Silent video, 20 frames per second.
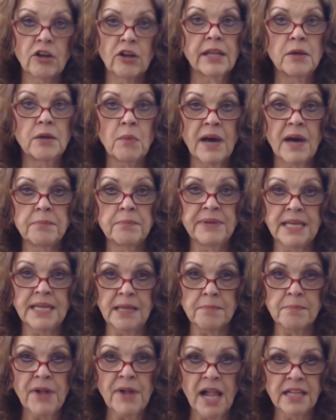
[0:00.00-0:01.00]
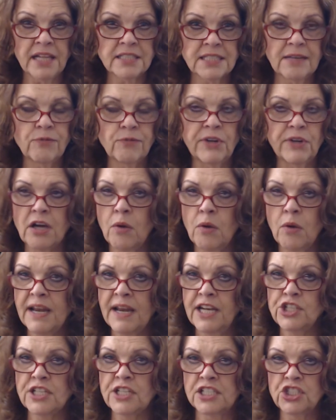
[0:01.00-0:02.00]
want to be impulsive. We don't want
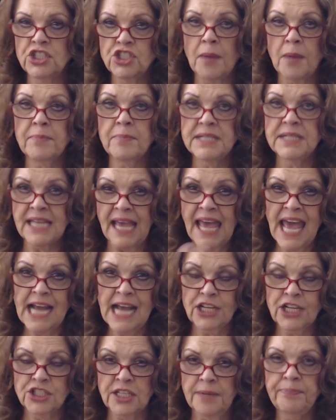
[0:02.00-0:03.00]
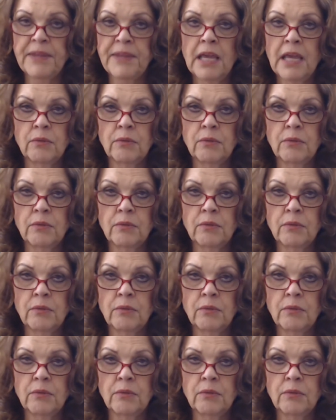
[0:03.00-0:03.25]
to just jump to action.